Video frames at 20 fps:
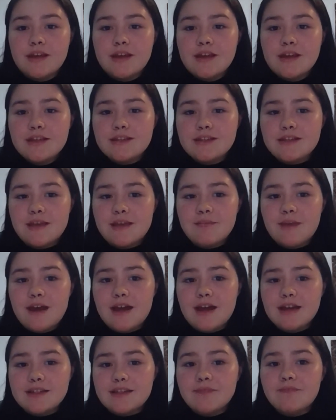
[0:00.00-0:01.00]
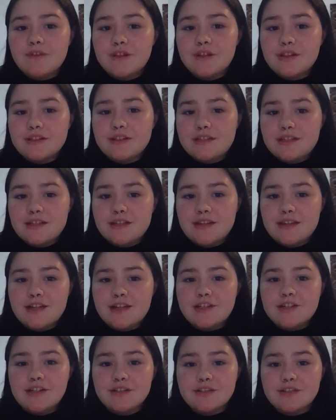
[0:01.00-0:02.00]
sandbags and volunteered at
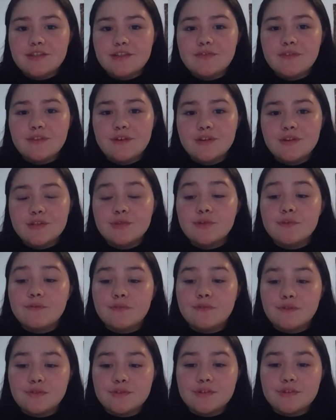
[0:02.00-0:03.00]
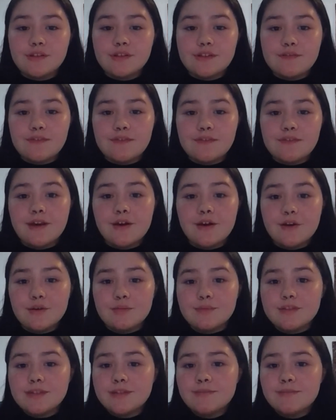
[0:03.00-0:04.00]
shelters for those who were forced to leave their
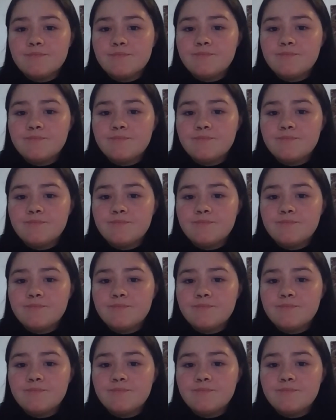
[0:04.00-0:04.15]
homes.